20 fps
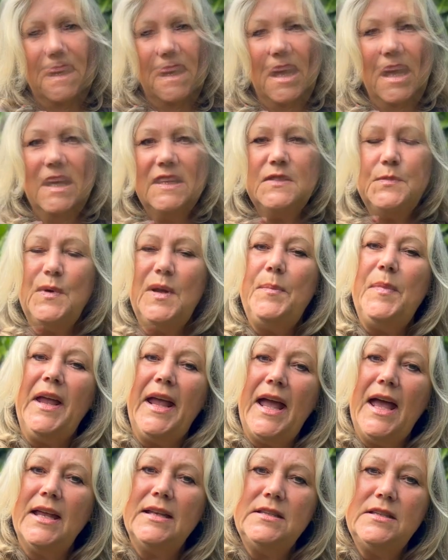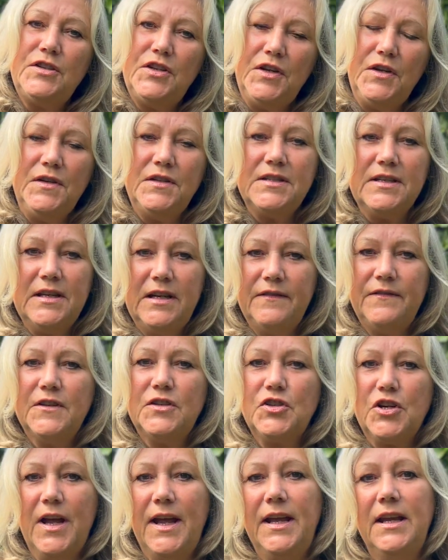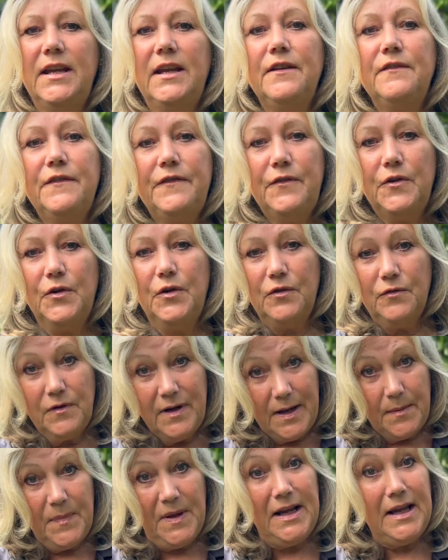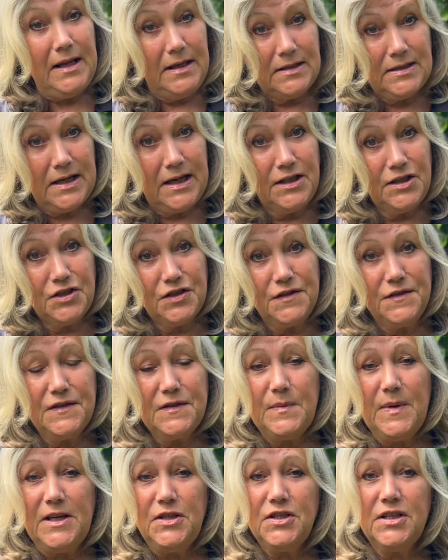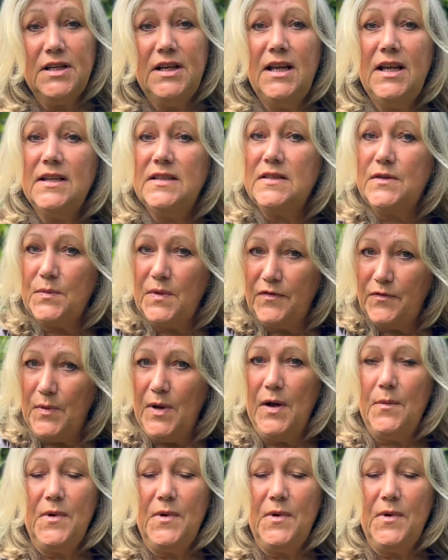As we began to deliver training for rehabilitation specialists, we've worked